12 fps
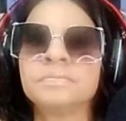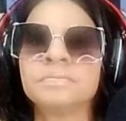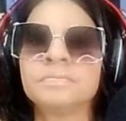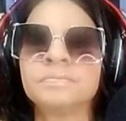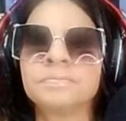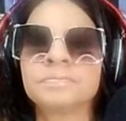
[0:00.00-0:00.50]

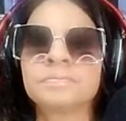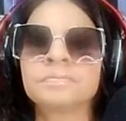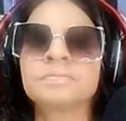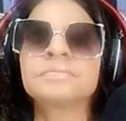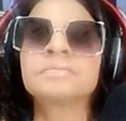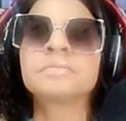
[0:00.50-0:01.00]

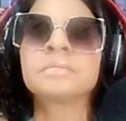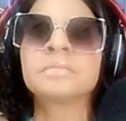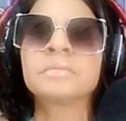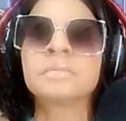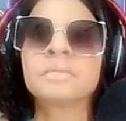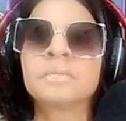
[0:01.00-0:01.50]

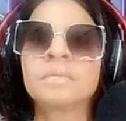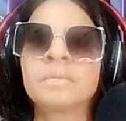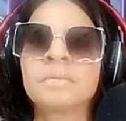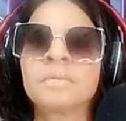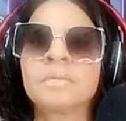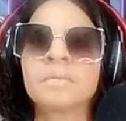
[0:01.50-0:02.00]

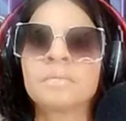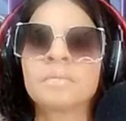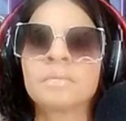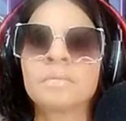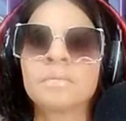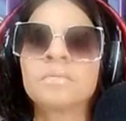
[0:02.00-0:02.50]

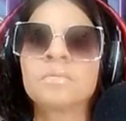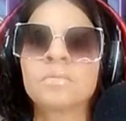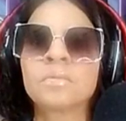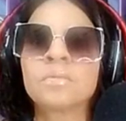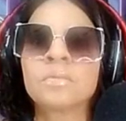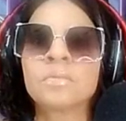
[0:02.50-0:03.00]

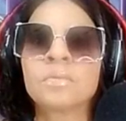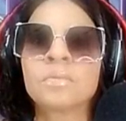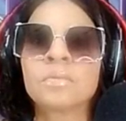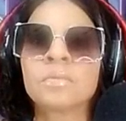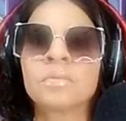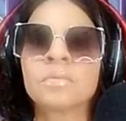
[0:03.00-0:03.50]

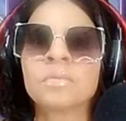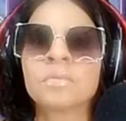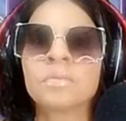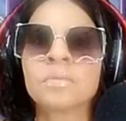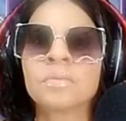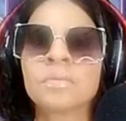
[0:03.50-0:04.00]
The person shown says nothing.